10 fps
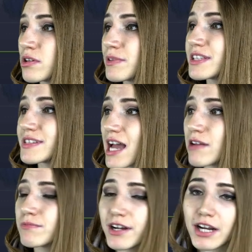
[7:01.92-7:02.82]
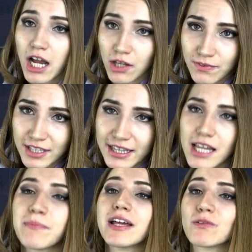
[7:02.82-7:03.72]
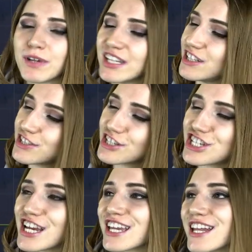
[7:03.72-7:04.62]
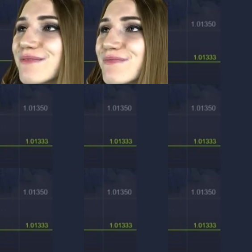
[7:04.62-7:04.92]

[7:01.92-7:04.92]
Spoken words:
moving down very confidently, but we need to check it.